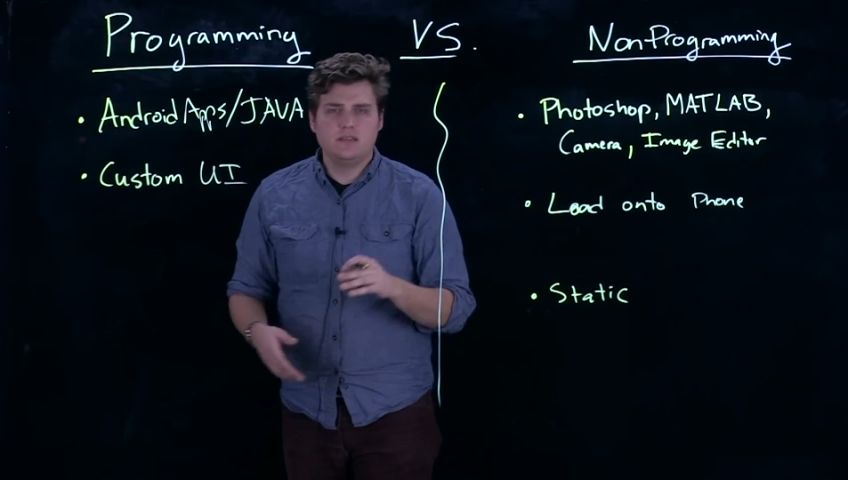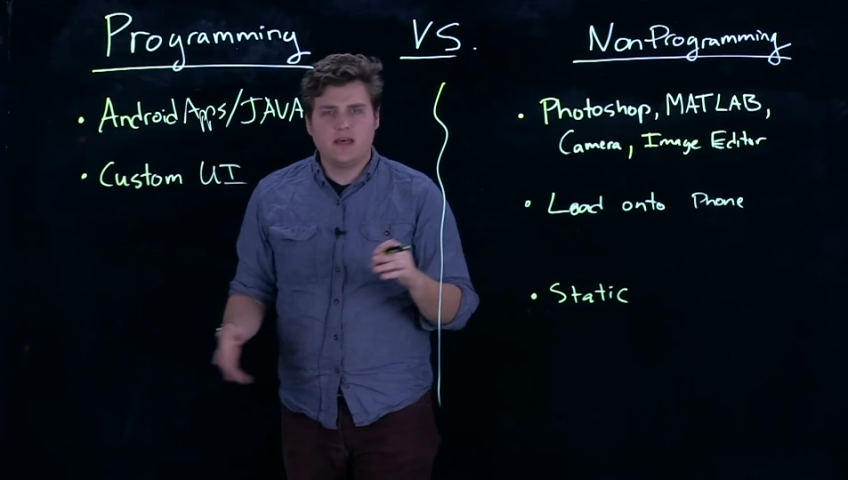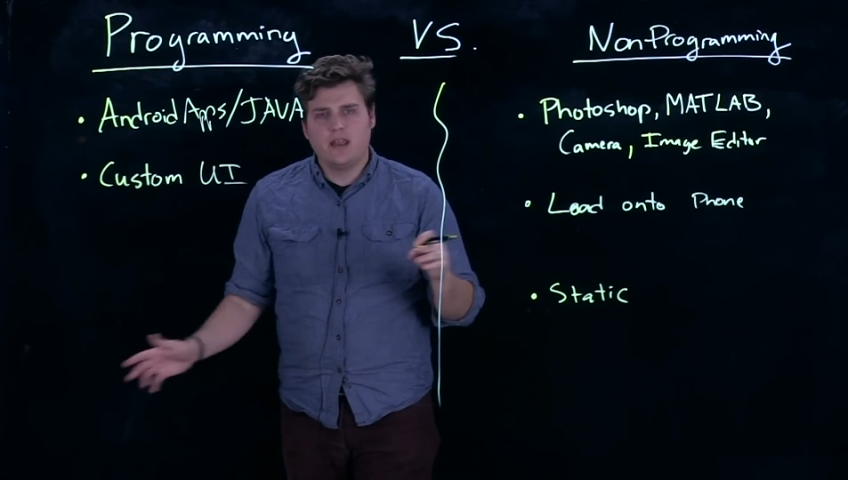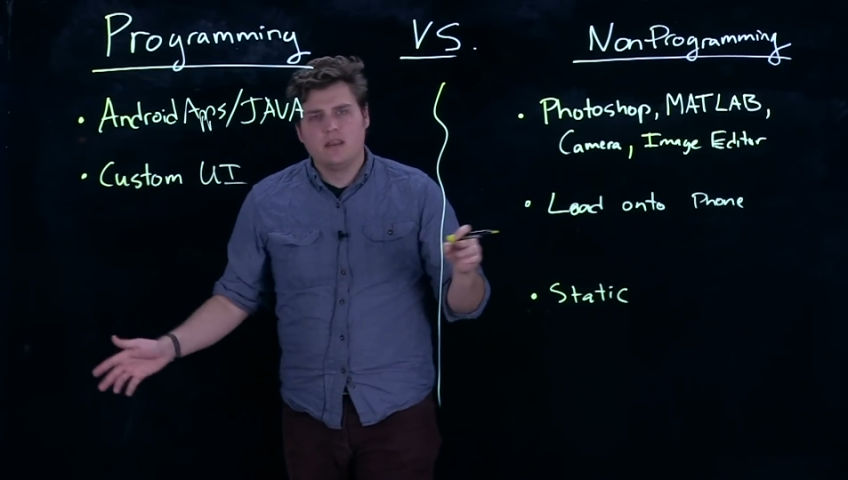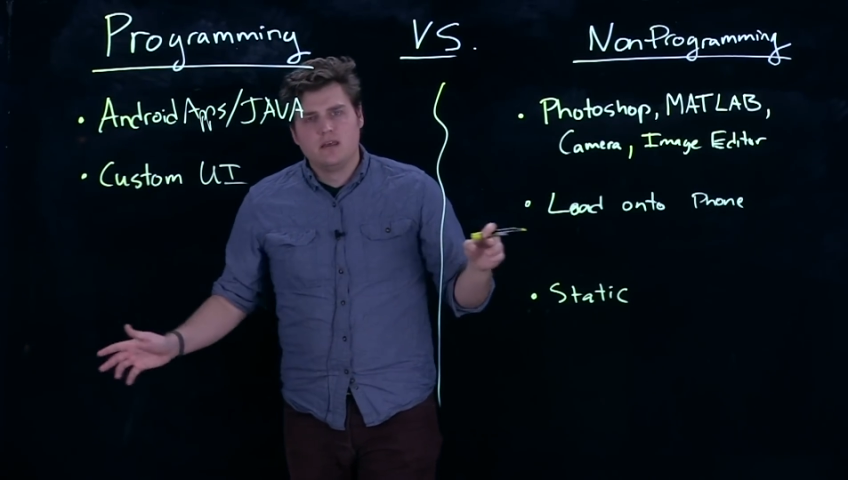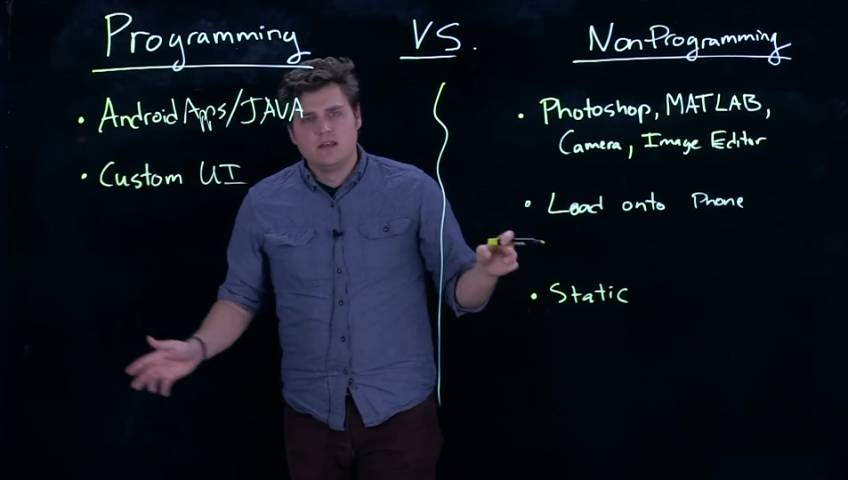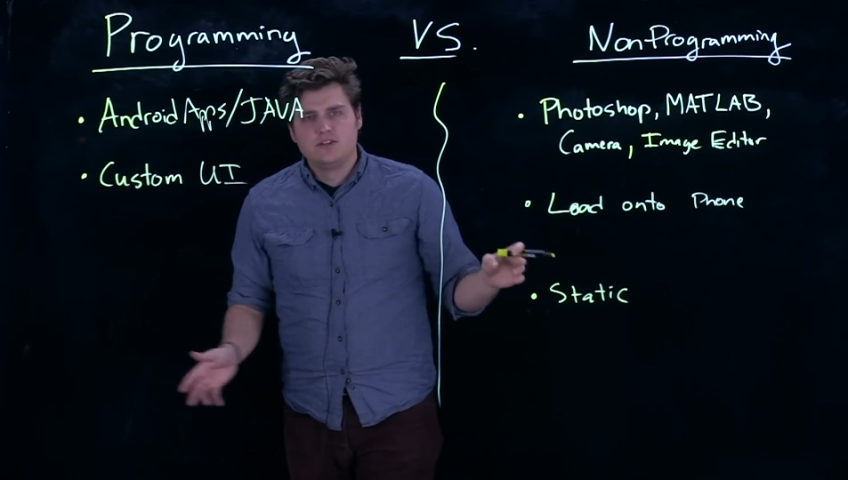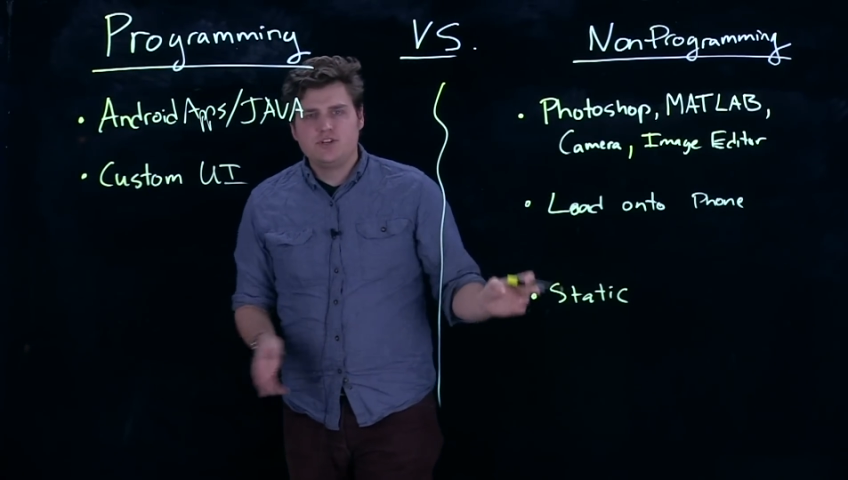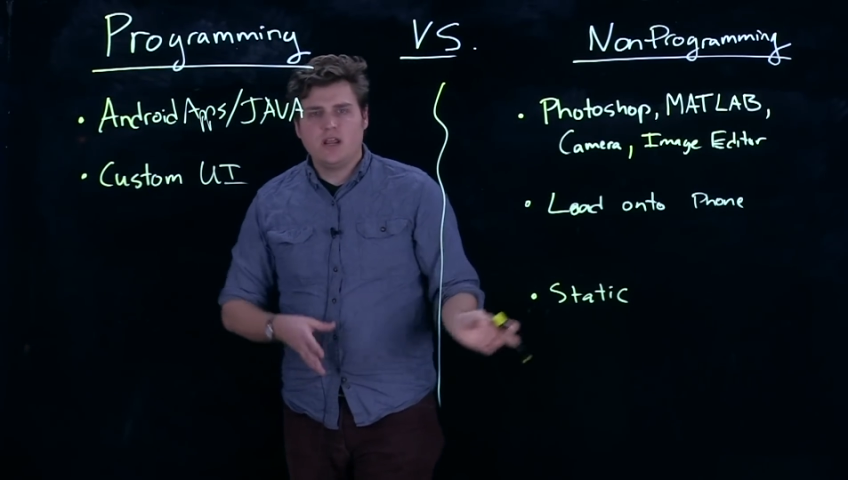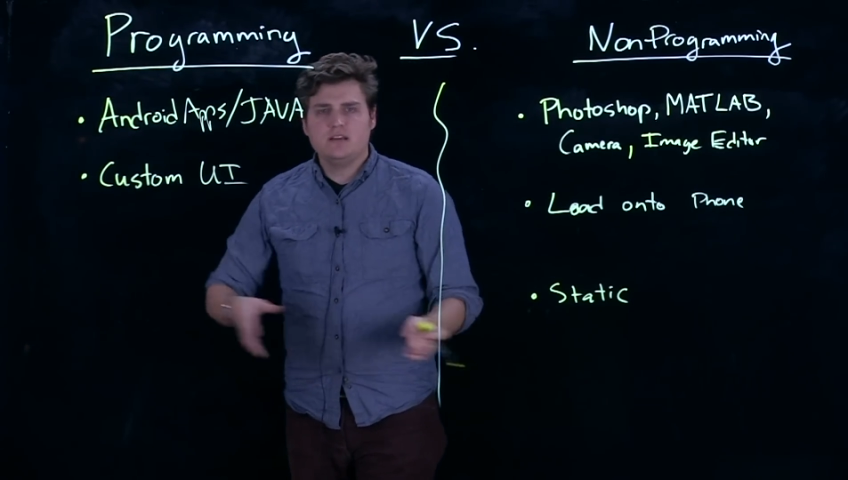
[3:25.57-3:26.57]
that
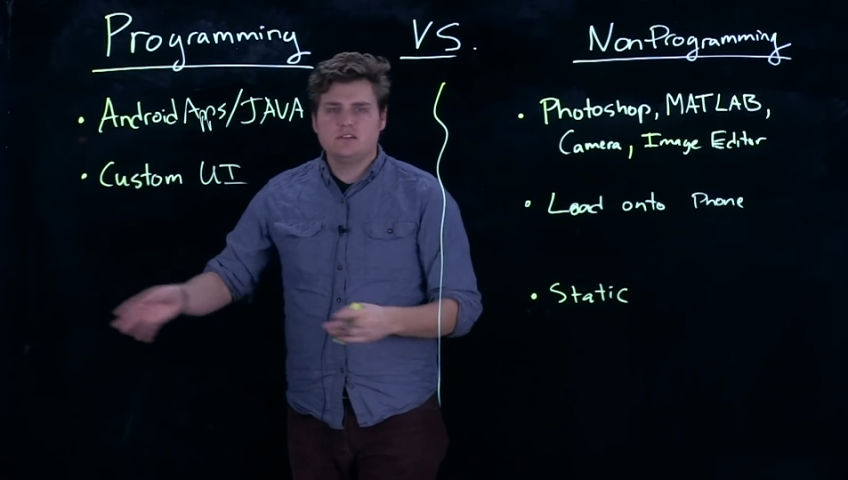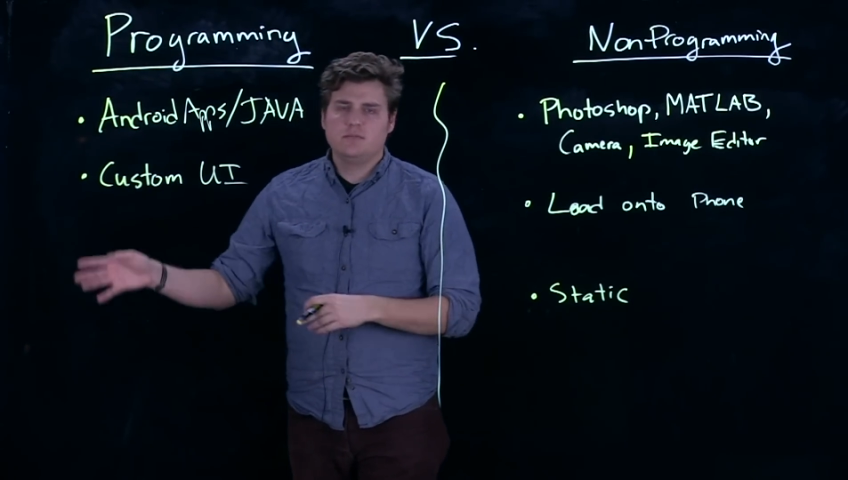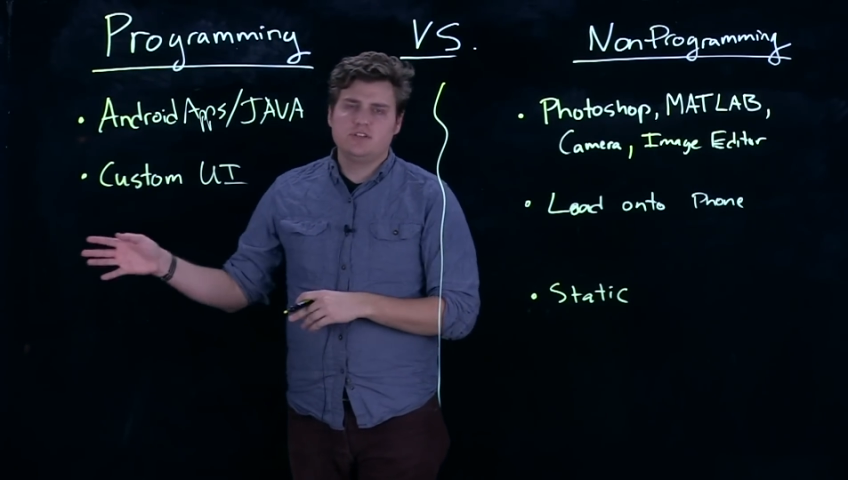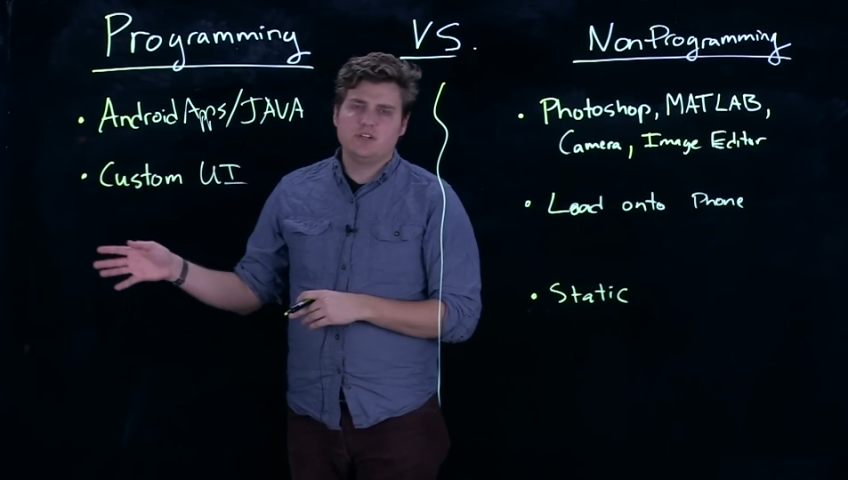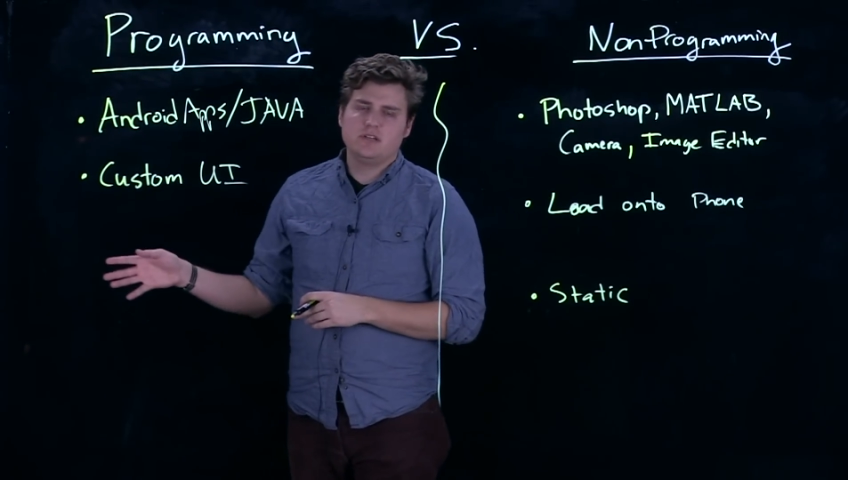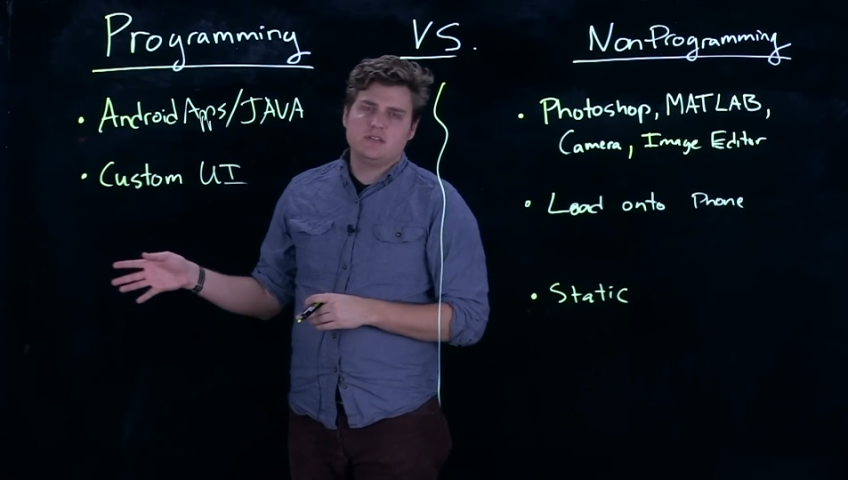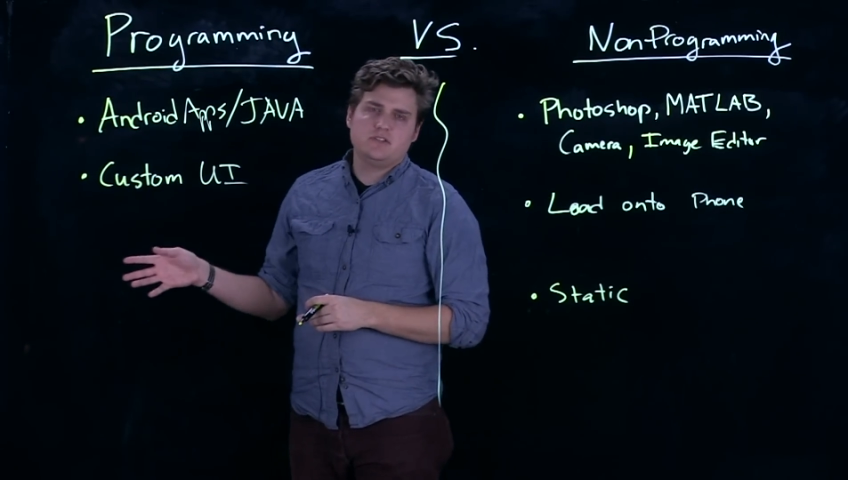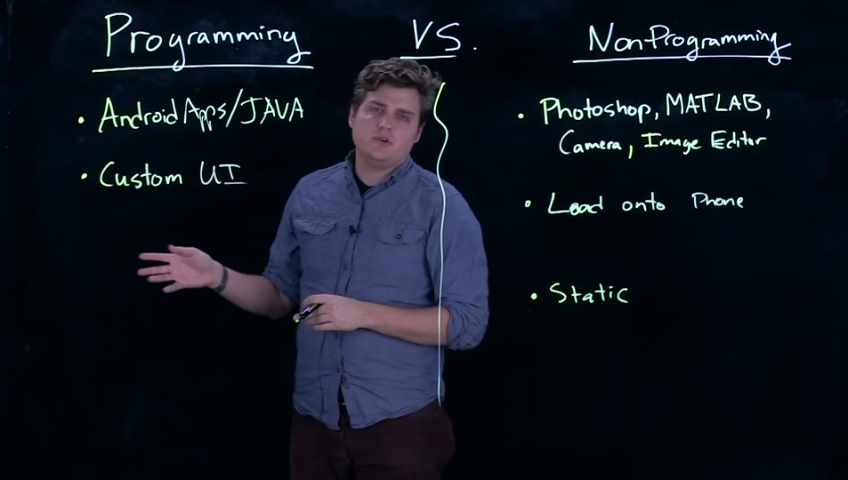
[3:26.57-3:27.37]
change images.